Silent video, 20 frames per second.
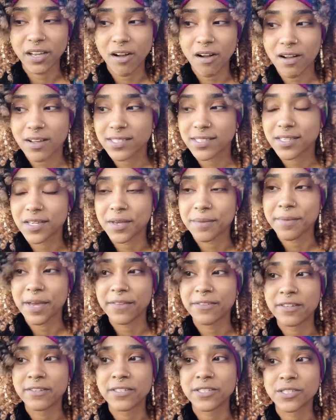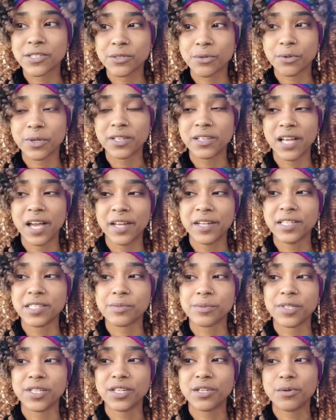awesome. I think the storyline is
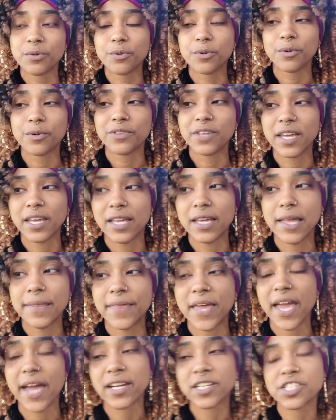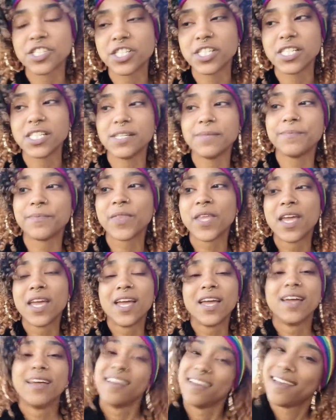really cool. They actually,
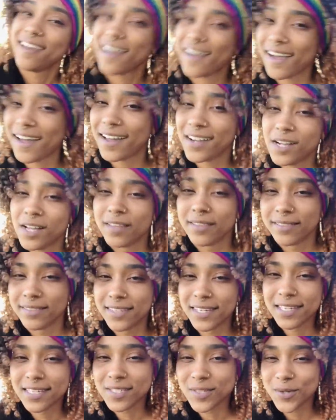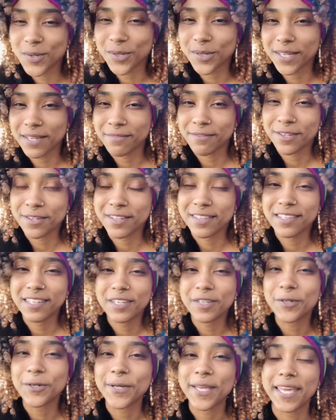this will give you a
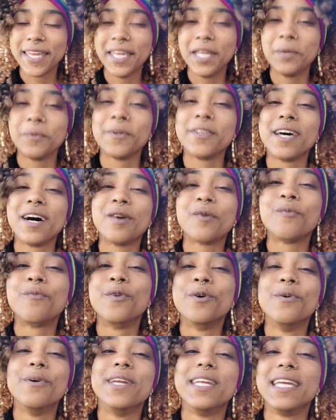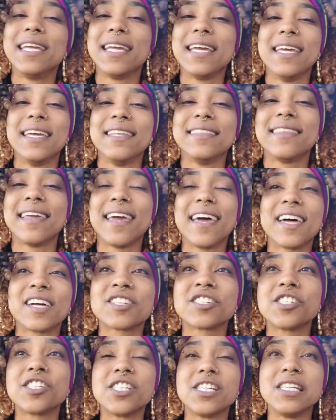little hint without ruining it. They
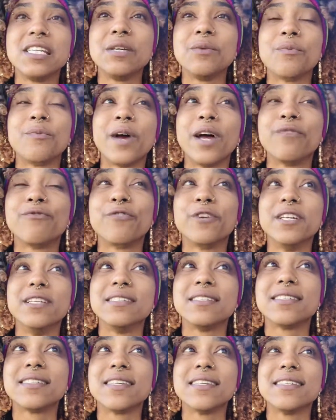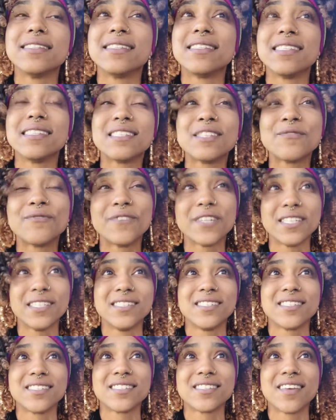actually reference
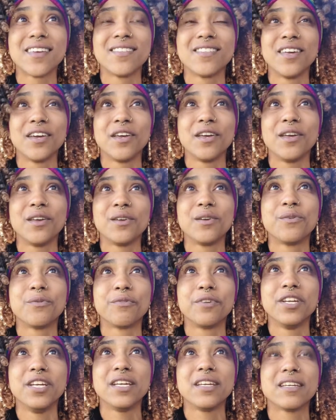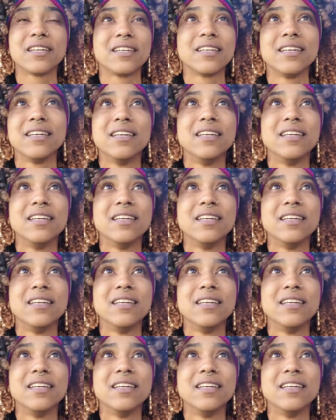Sisyphus, the Greek,